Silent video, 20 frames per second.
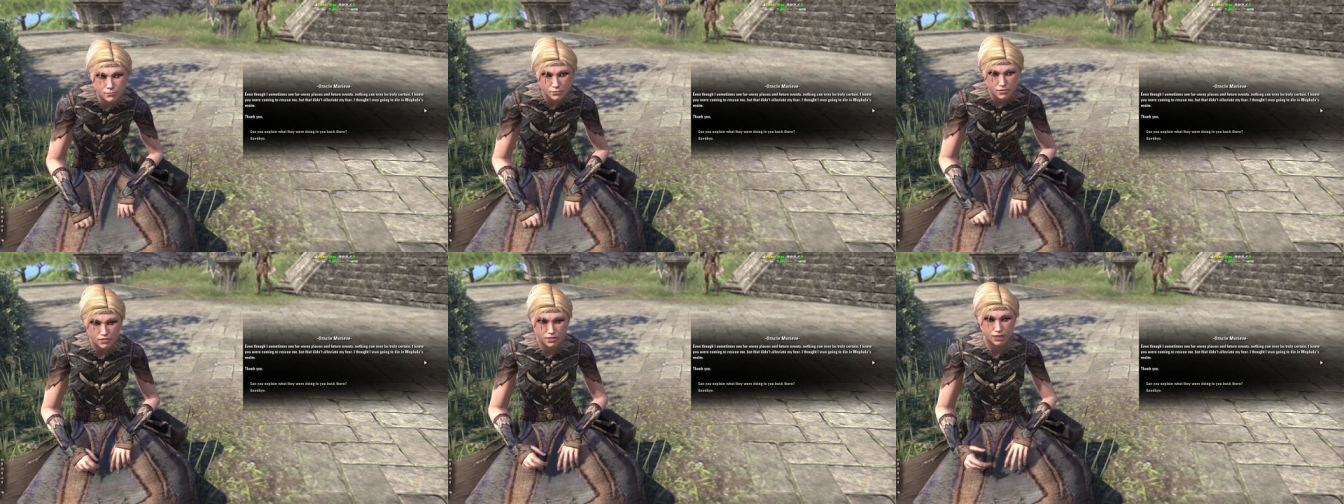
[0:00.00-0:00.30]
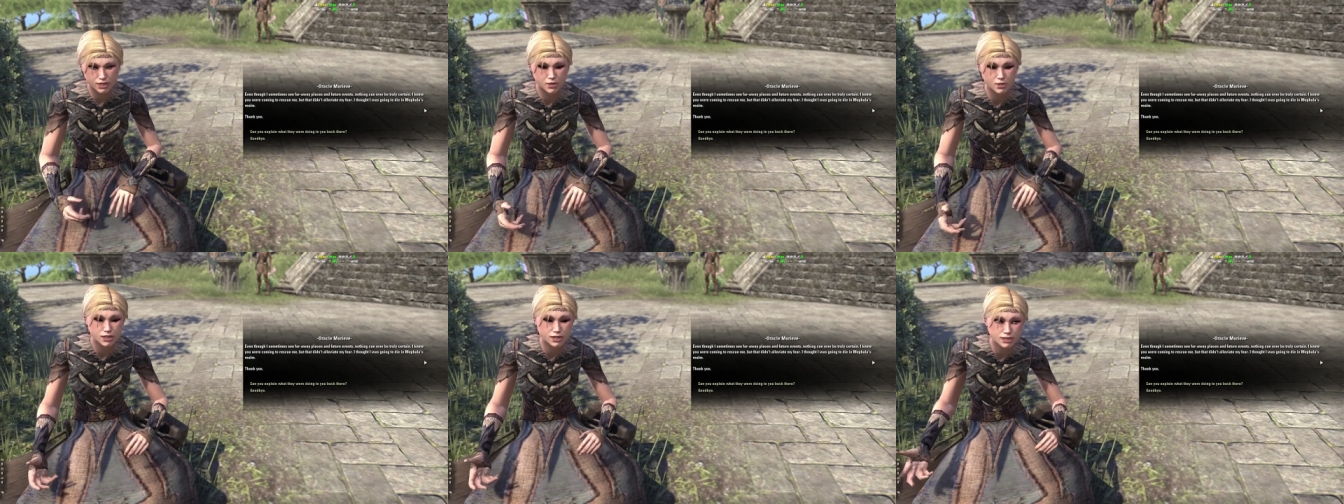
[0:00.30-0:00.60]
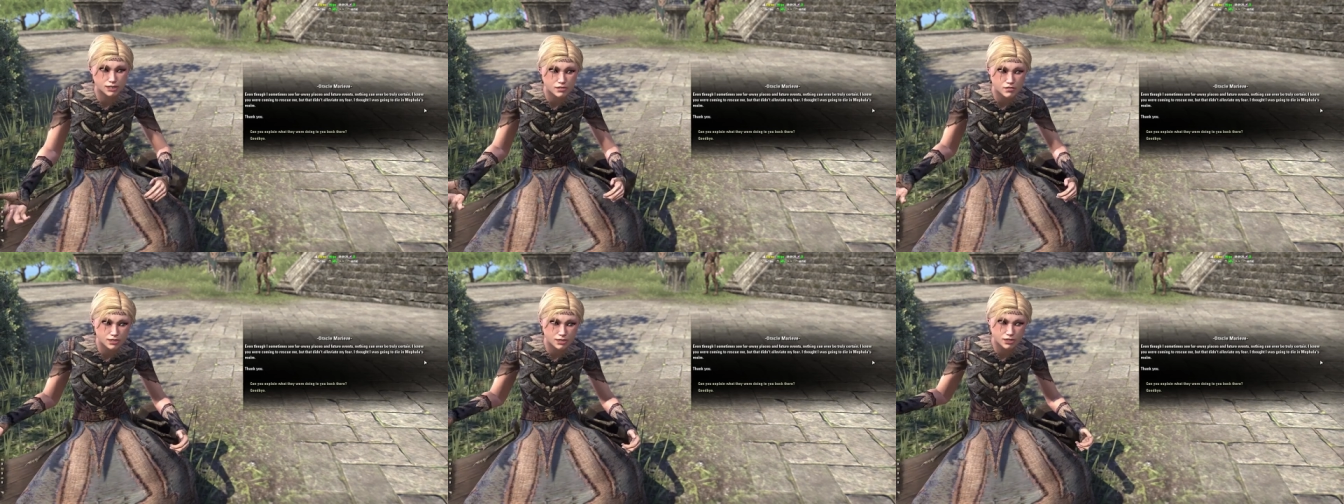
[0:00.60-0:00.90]
that didn't
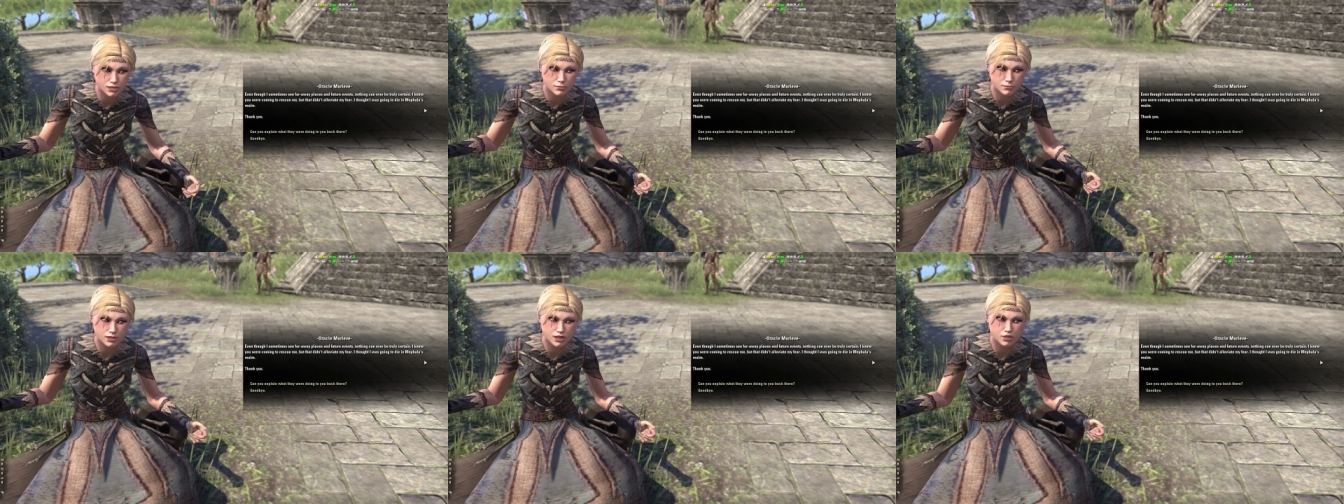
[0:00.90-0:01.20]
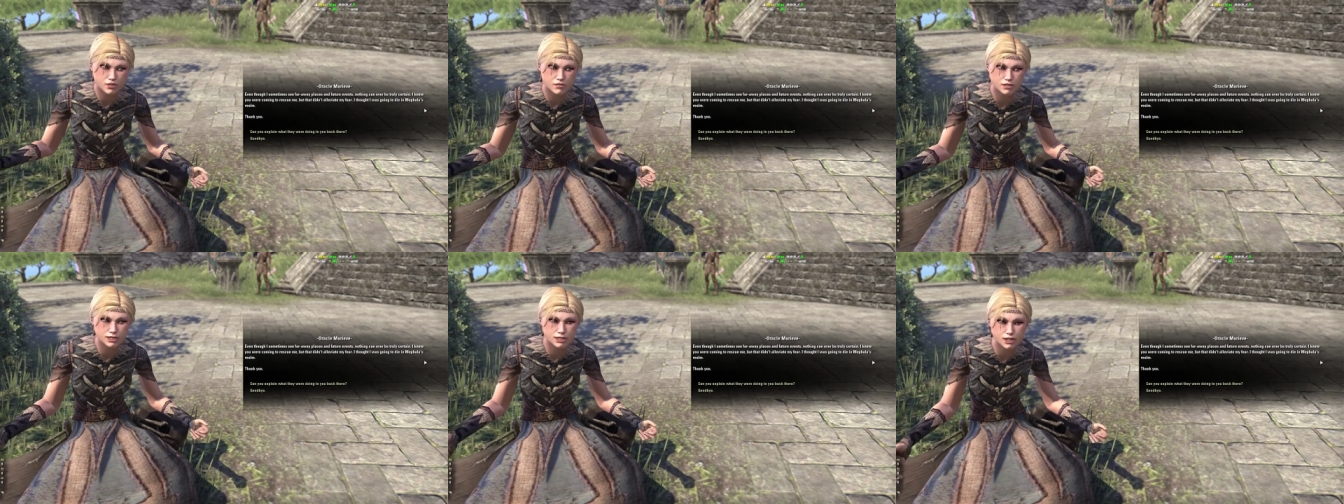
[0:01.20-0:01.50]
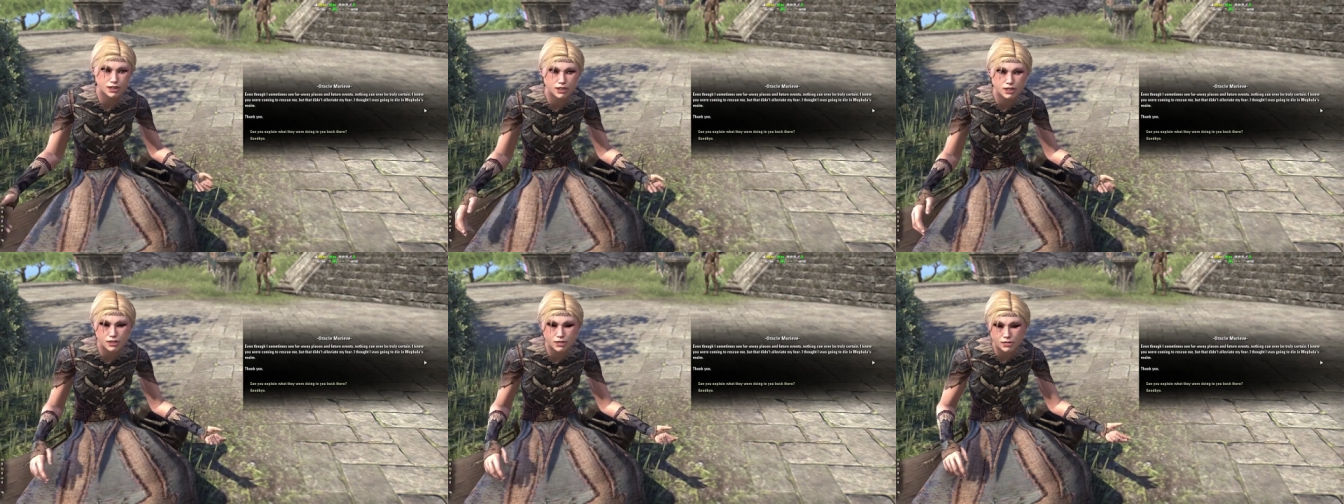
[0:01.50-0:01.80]
alleviate my
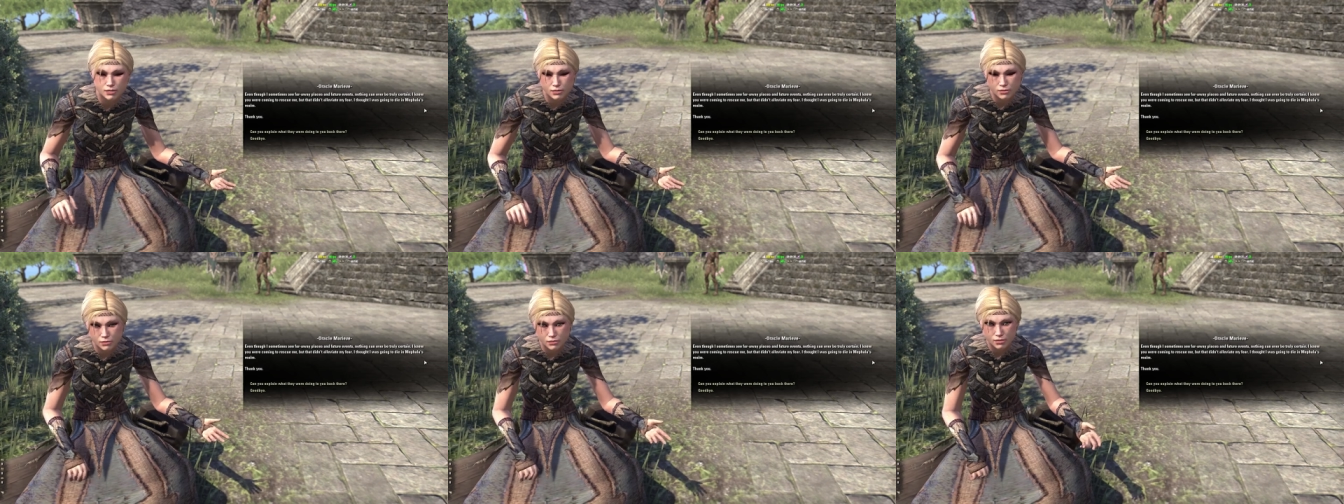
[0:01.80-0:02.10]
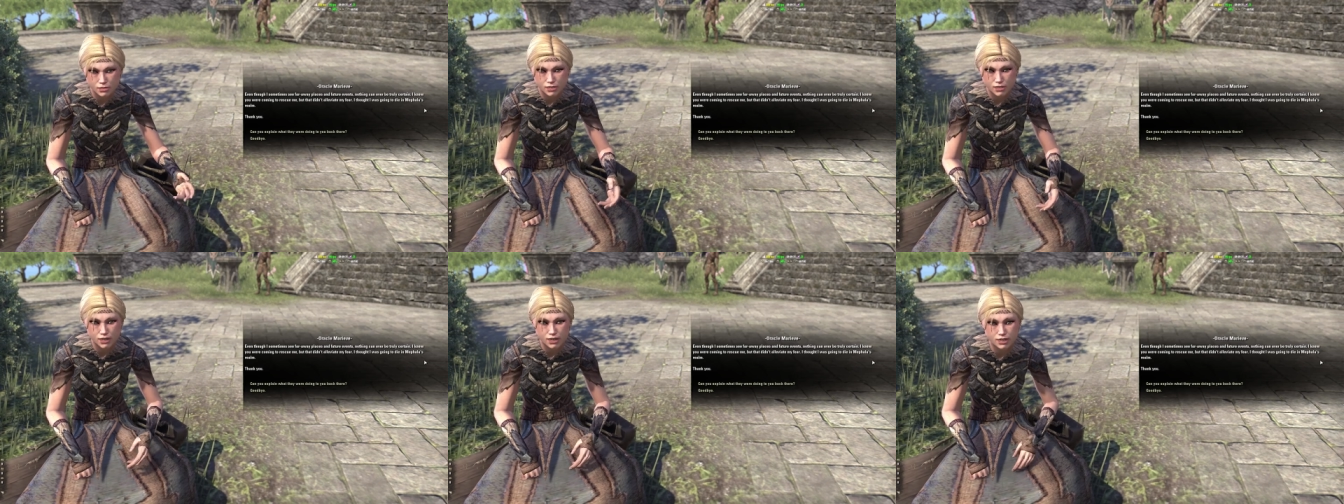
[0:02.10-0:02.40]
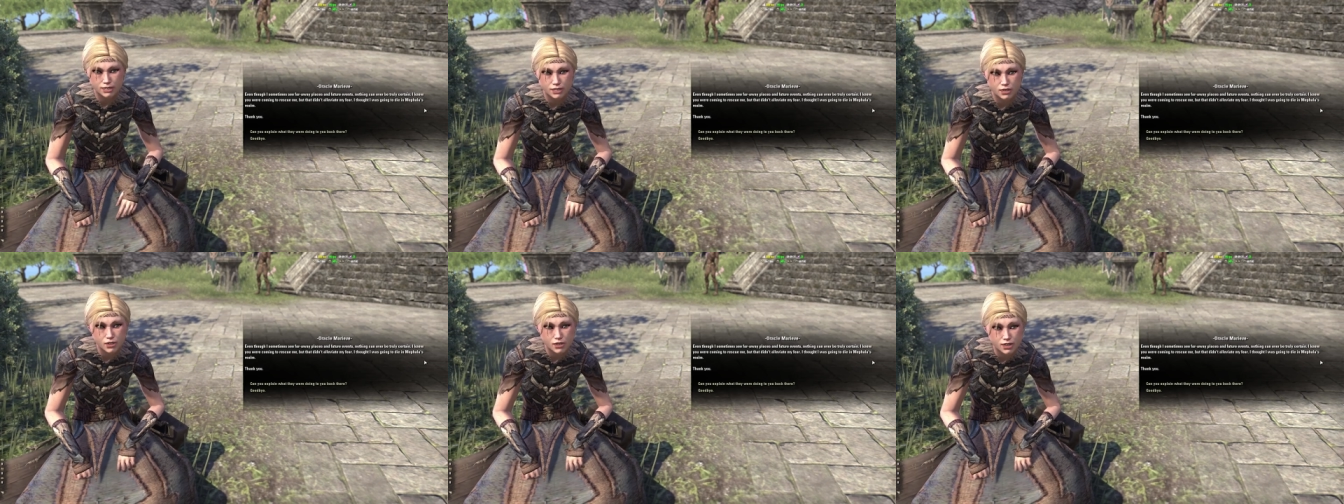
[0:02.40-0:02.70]
fear.
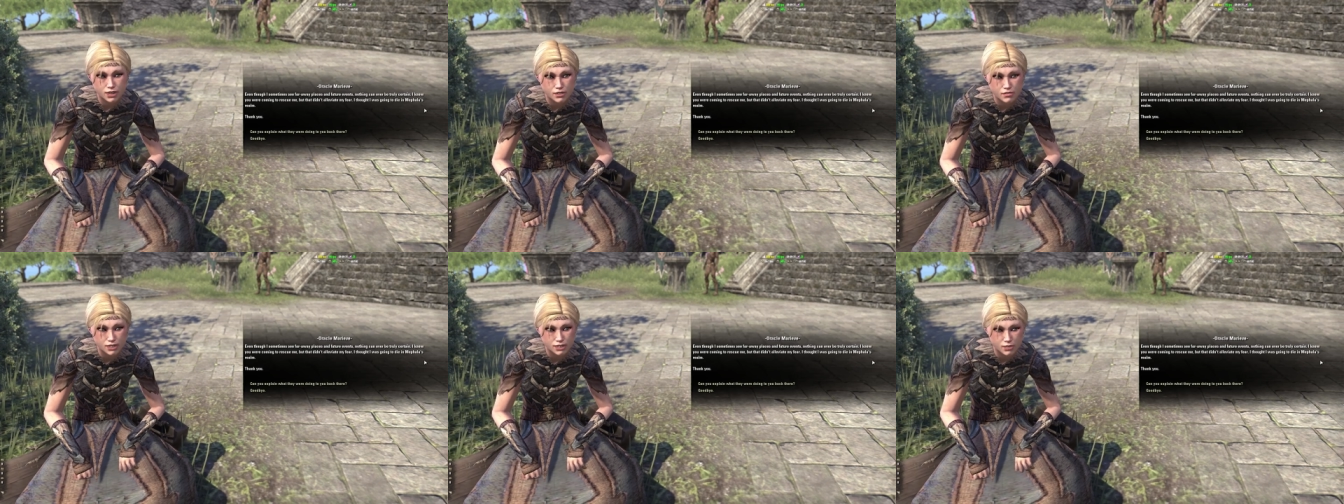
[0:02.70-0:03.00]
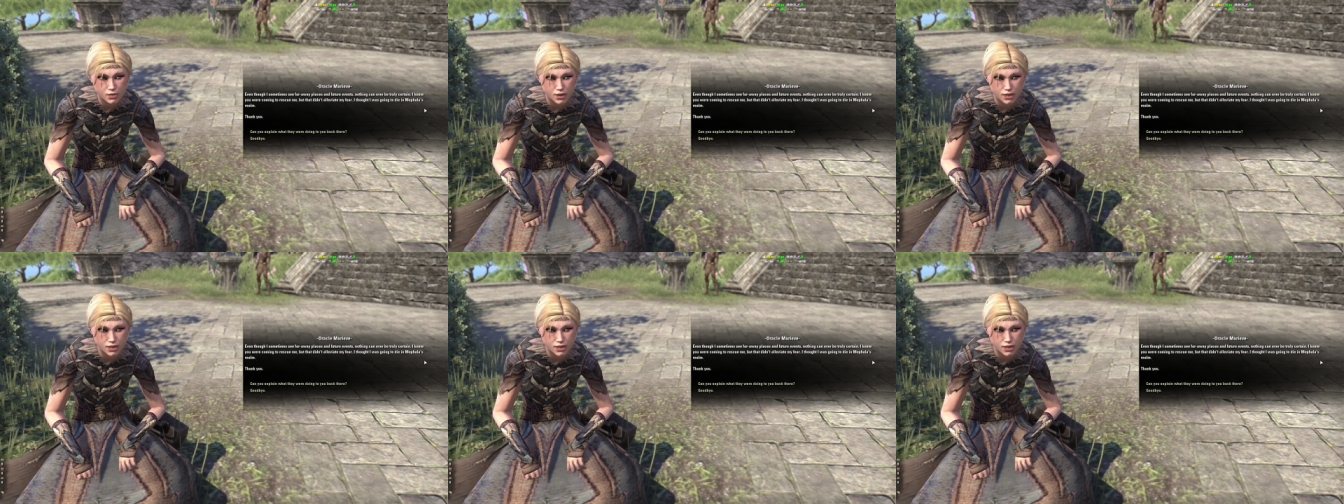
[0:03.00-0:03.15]
I thought I was